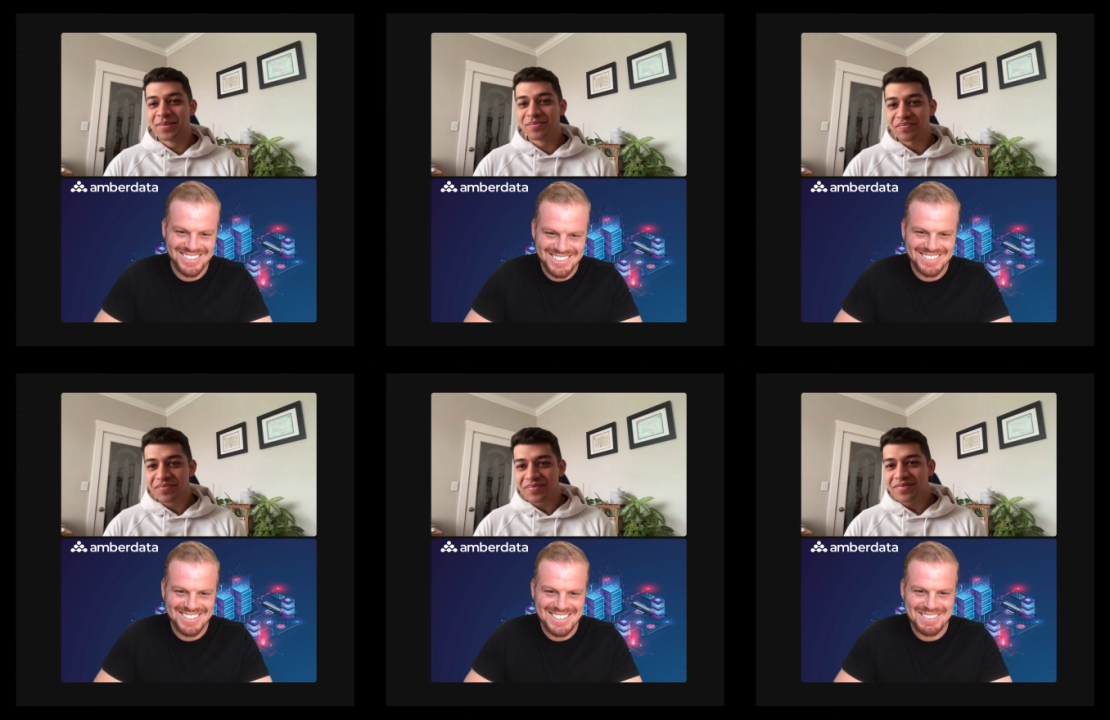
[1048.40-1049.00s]

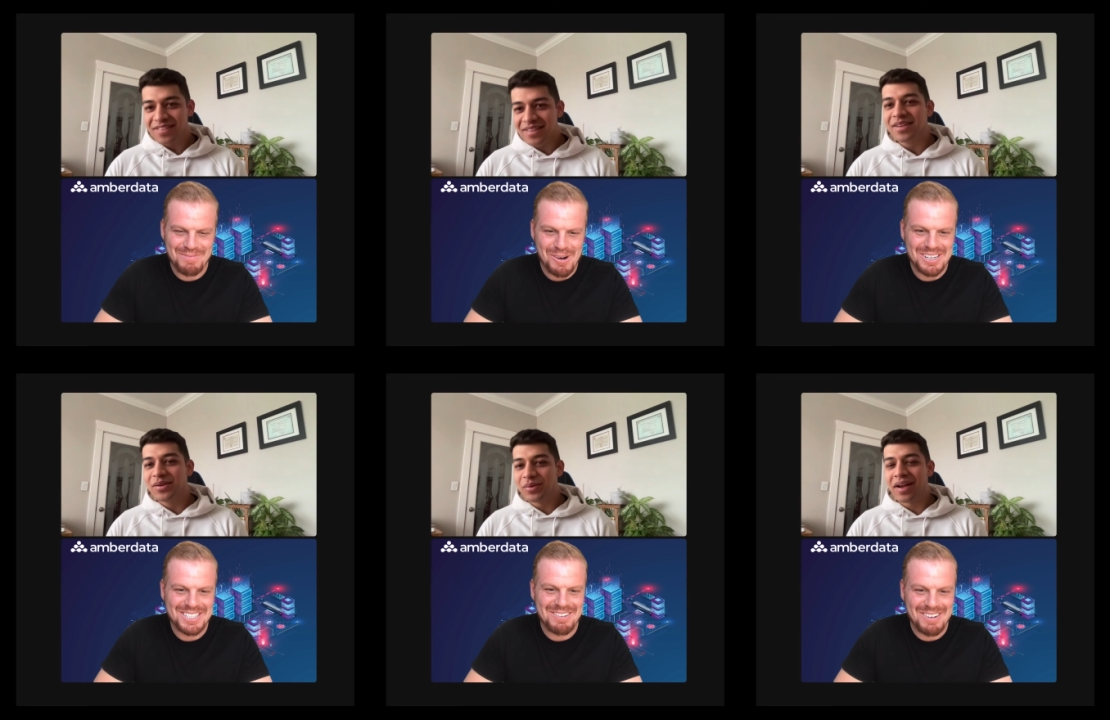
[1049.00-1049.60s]
Speaker 1: It's more
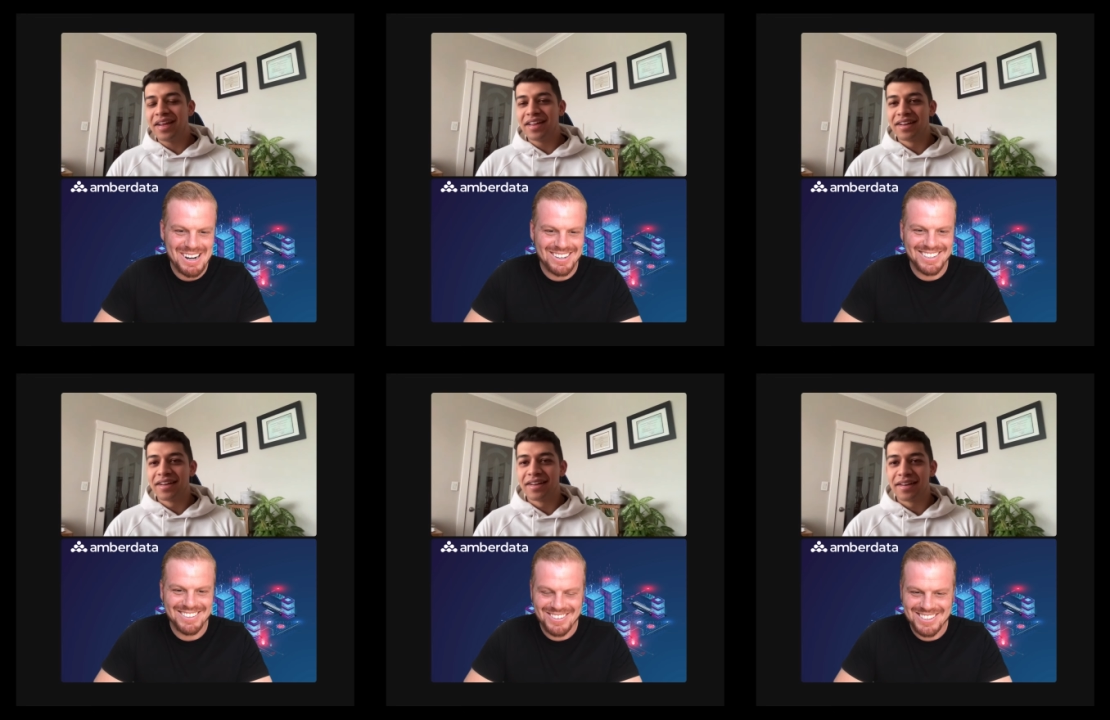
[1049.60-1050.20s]

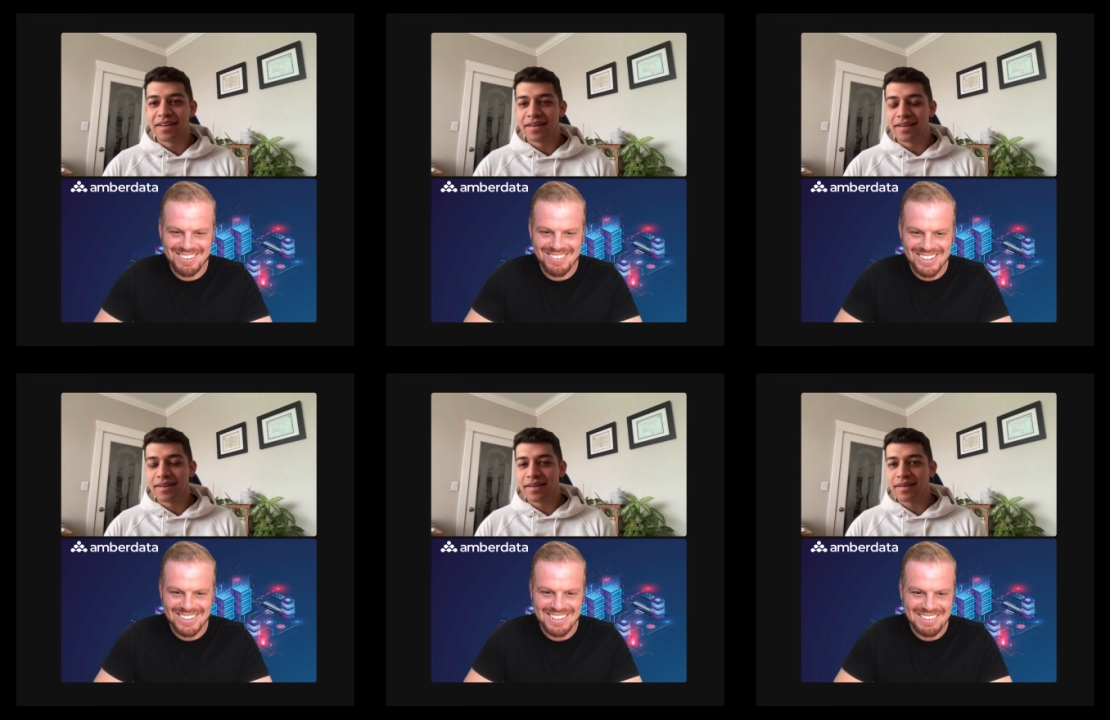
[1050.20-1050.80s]
surreal,
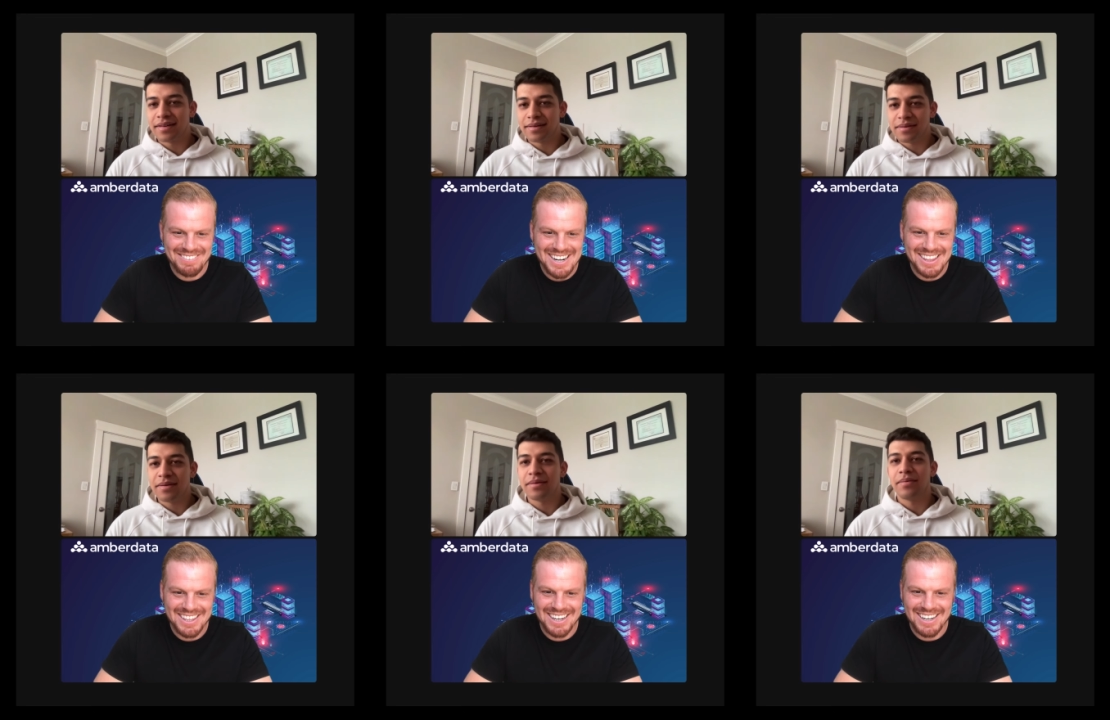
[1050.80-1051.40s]
if
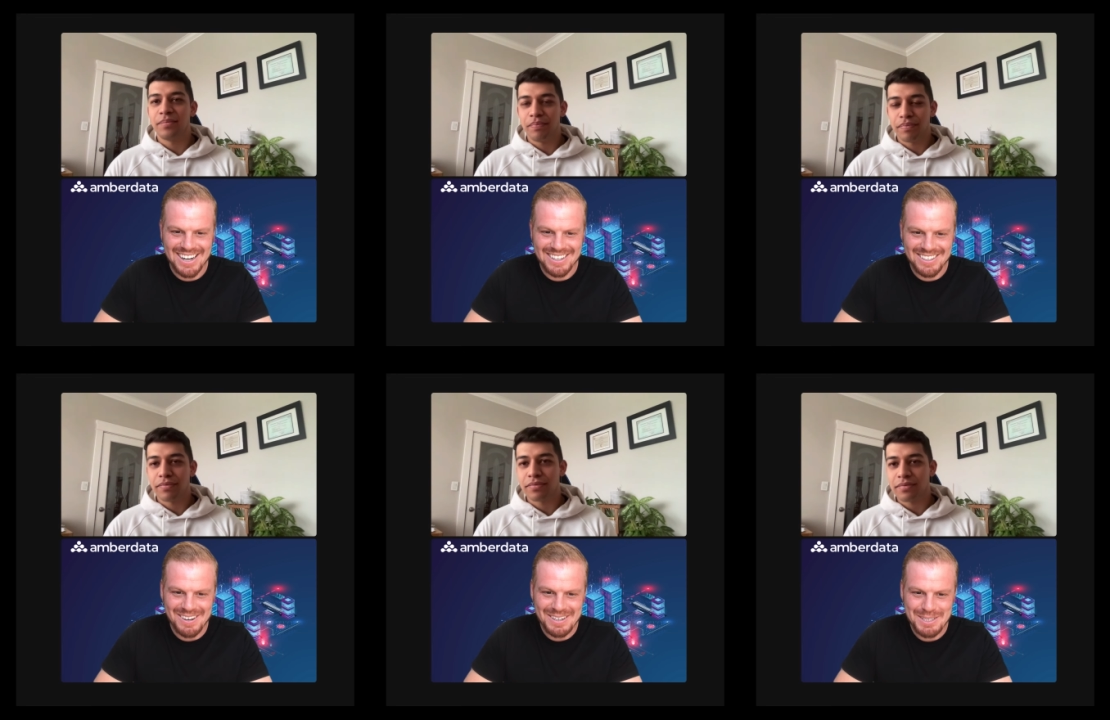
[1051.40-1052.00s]
anything, that,
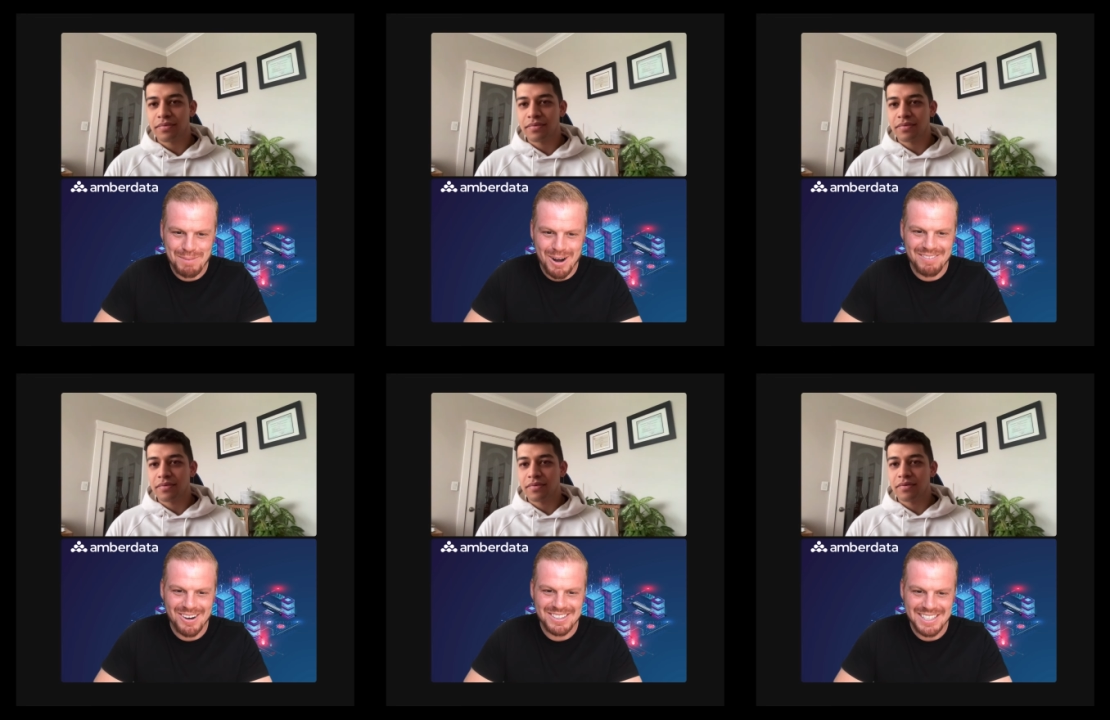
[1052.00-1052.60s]
you know, he's part
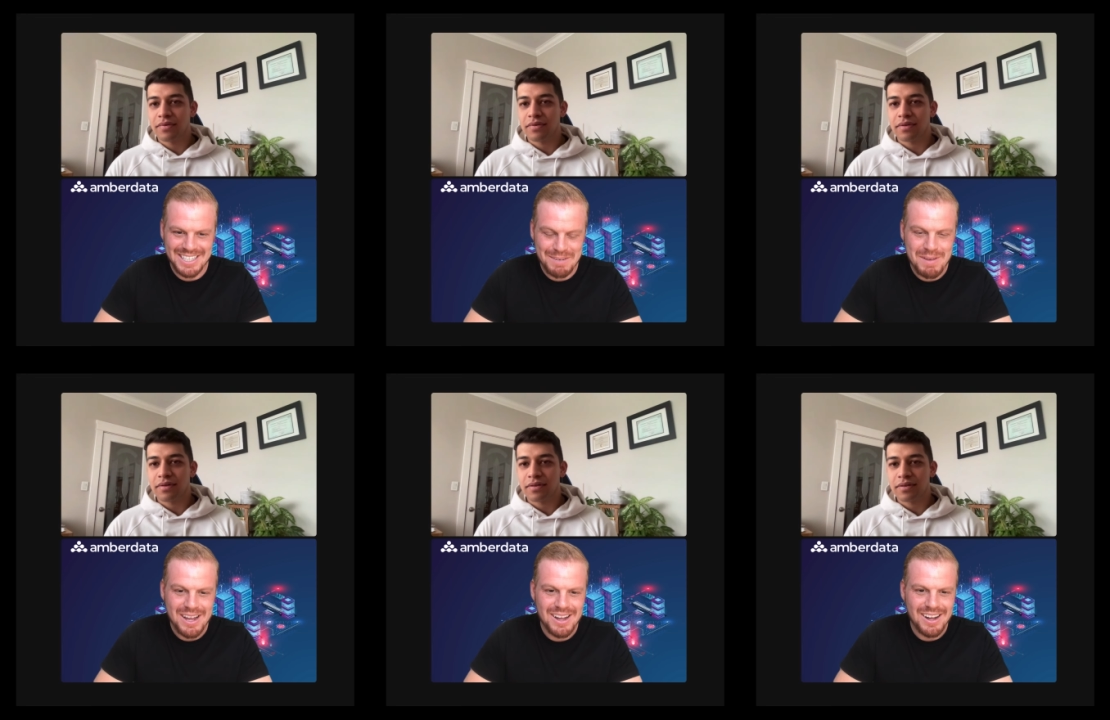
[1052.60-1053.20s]
of our team.
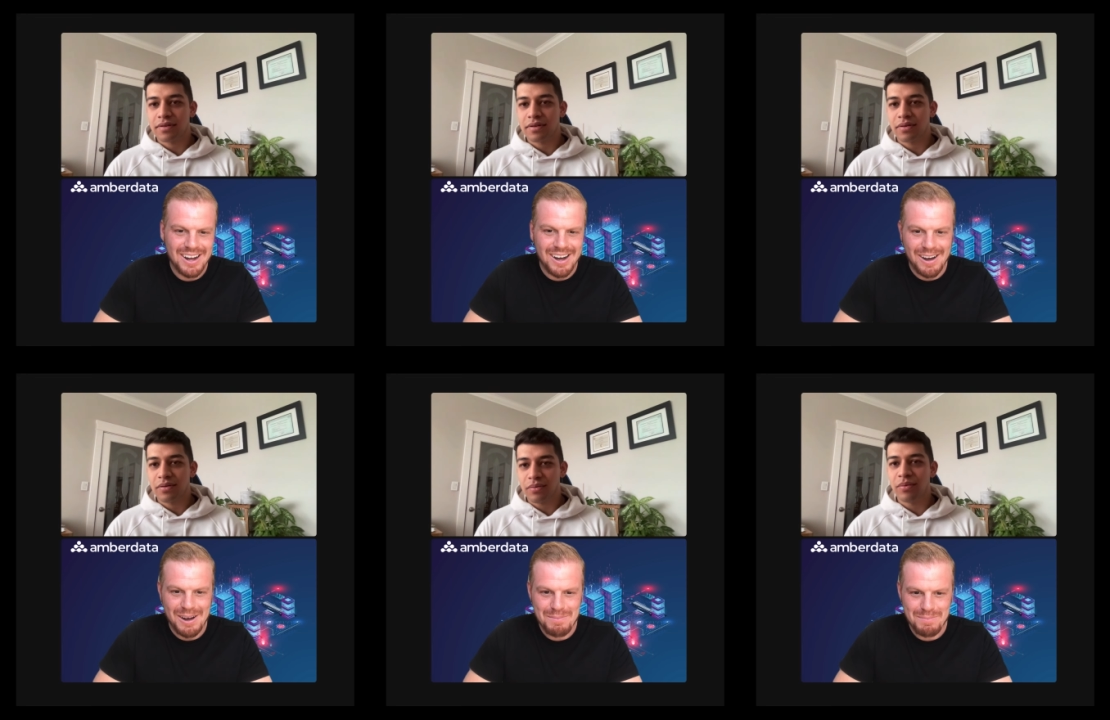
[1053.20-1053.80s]
Right.